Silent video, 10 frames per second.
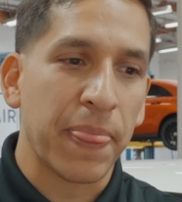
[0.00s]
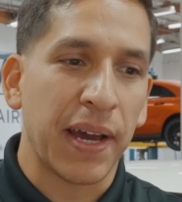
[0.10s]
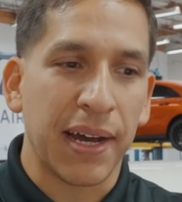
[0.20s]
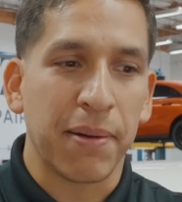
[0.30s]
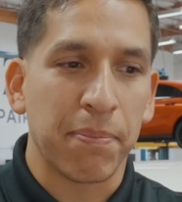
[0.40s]

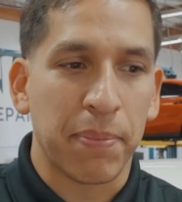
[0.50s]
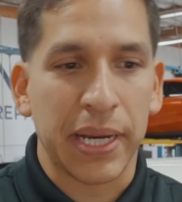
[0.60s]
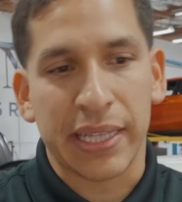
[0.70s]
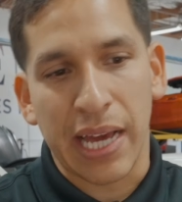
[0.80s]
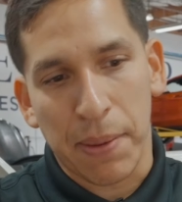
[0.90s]
but
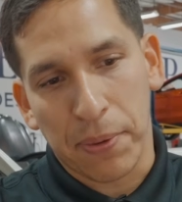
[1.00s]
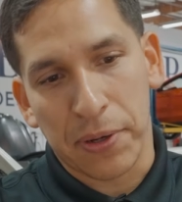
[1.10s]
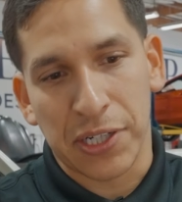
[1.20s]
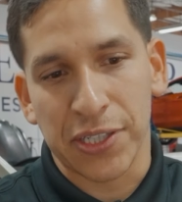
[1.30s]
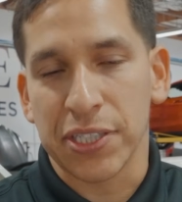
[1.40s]
at that
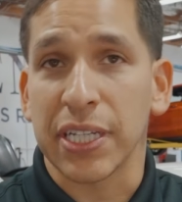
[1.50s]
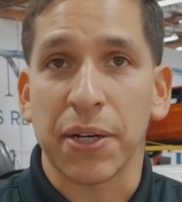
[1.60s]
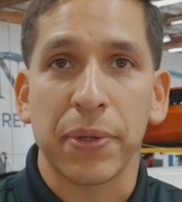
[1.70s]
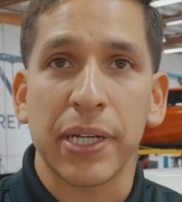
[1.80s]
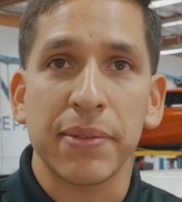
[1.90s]
point you're
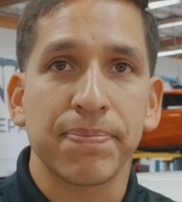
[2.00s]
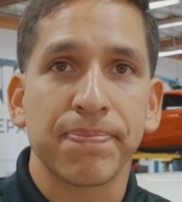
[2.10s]
stuck with it.